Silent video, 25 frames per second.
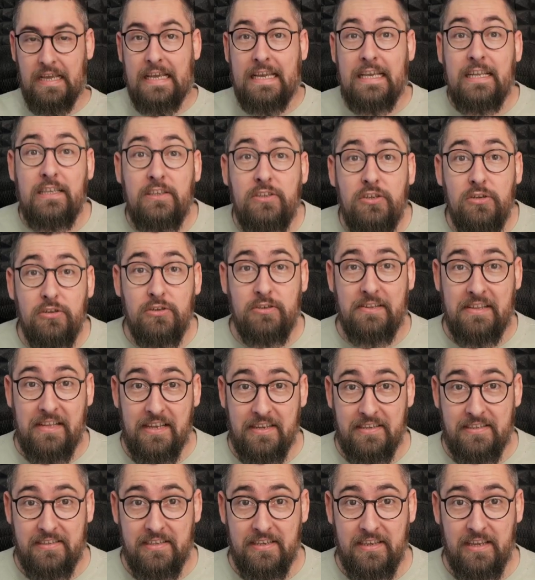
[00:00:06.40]
it's
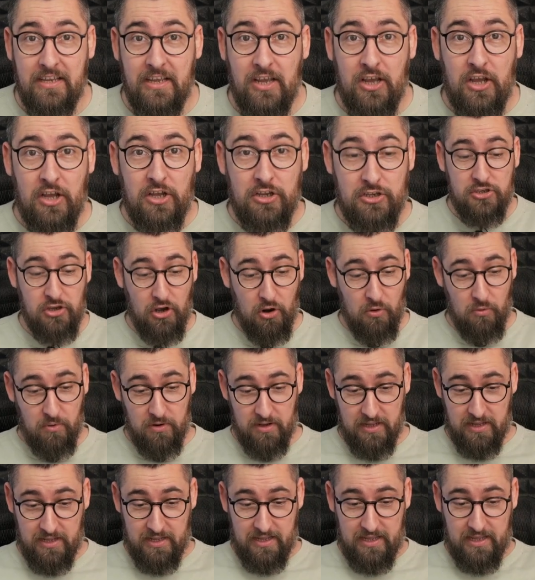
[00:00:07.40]
useless. So,
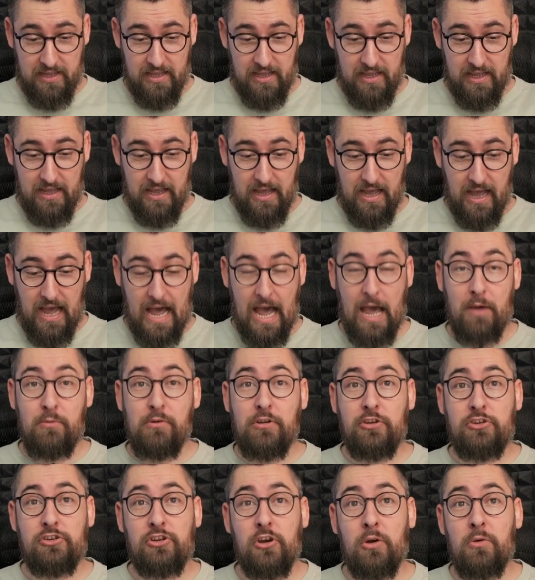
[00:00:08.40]
I
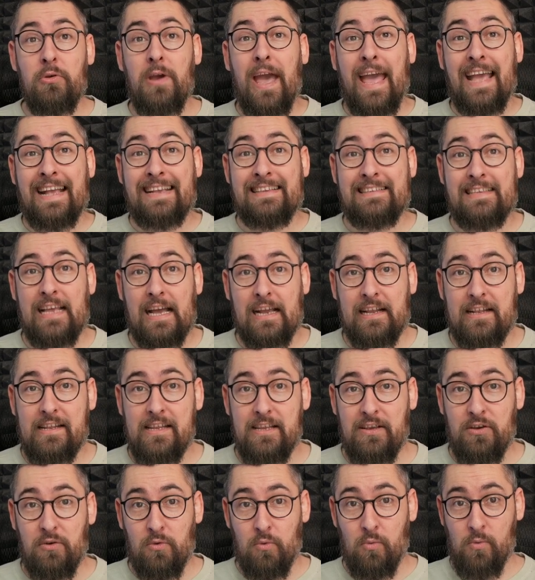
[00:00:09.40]
will show you
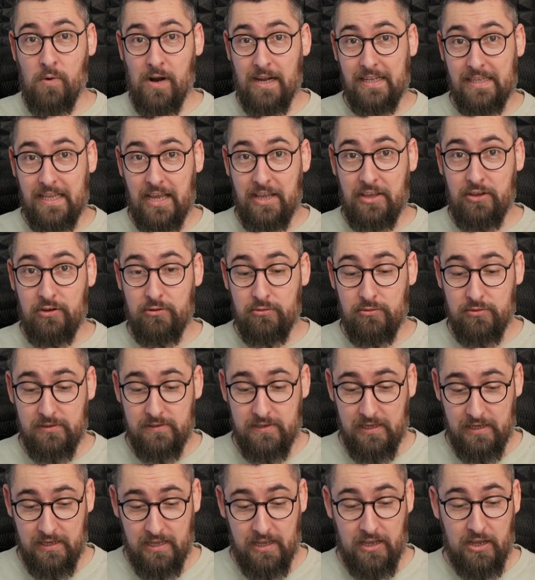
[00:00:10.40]
exactly what I
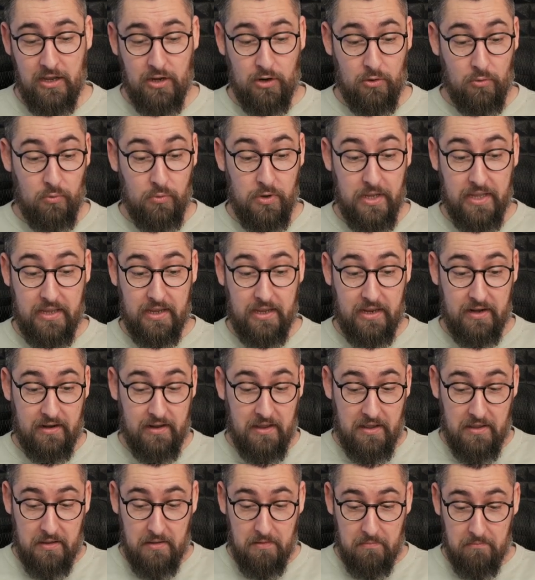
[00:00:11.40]
use. We
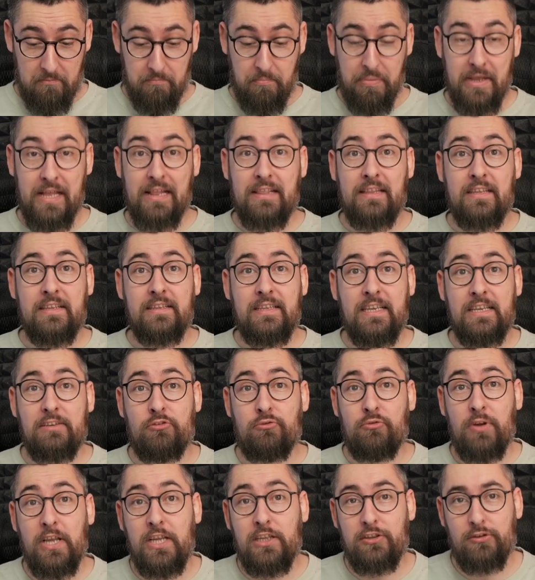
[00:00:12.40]
can build
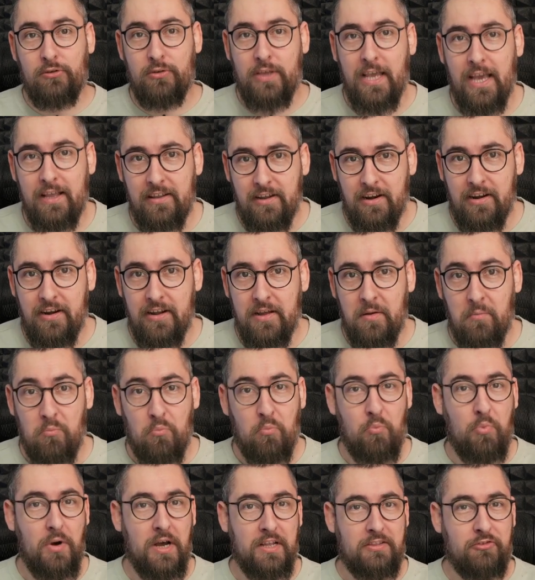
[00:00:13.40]
this rig together,
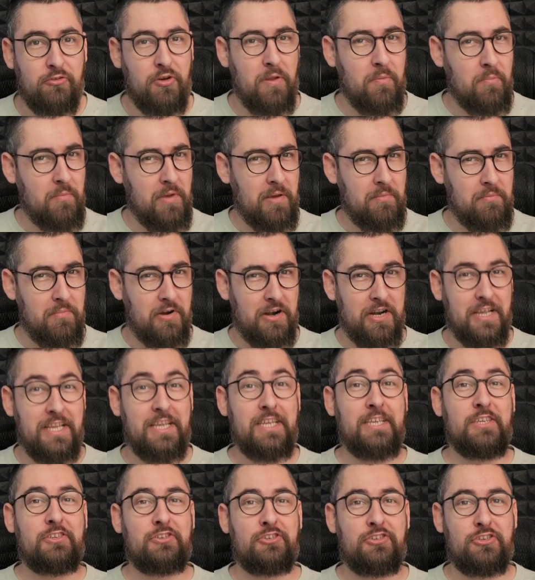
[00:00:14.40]
but remember,
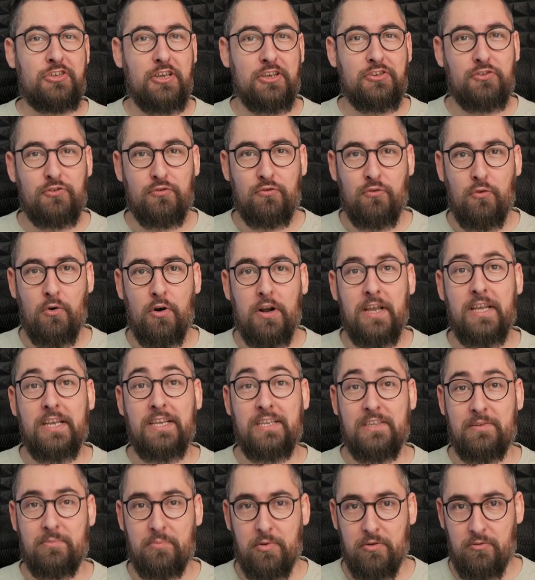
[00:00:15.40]
it's just for
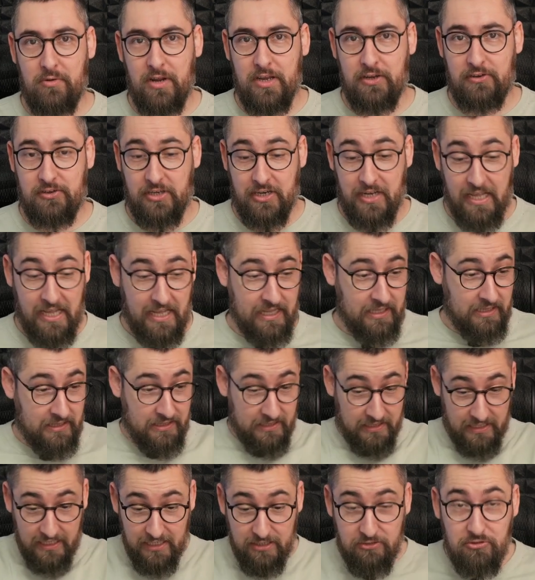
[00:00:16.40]
inspiration.
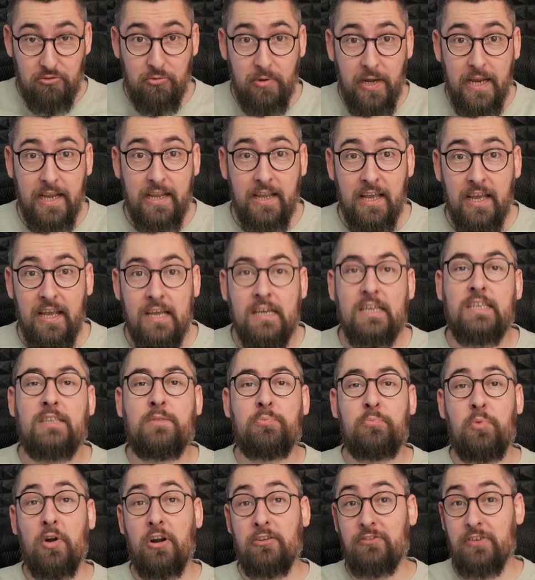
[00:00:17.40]
This rig is
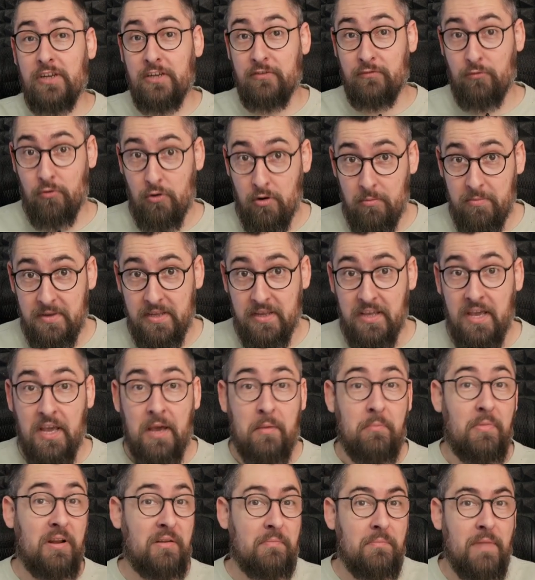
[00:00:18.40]
perfect for me,
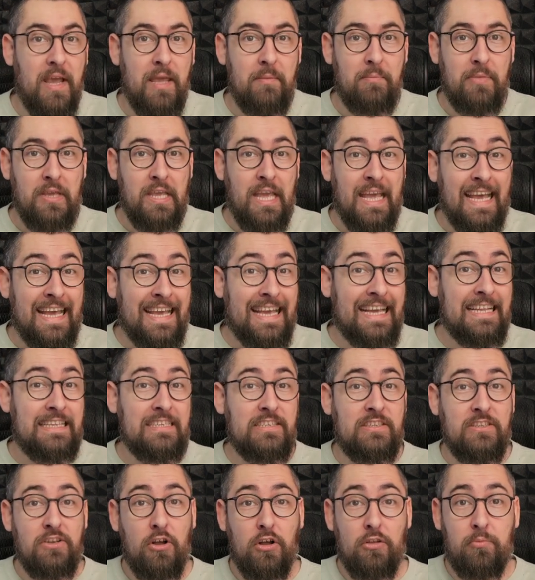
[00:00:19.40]
but maybe it
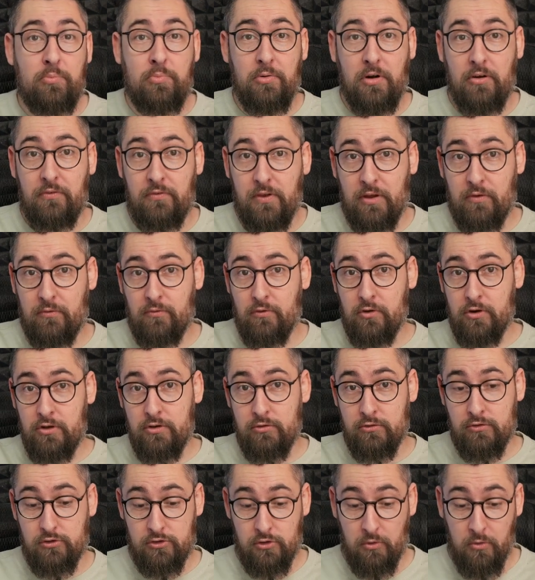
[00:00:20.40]
is not perfect for
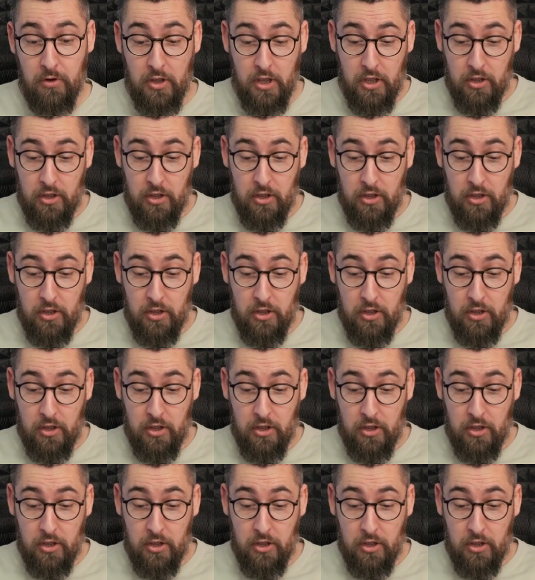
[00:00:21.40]
you, so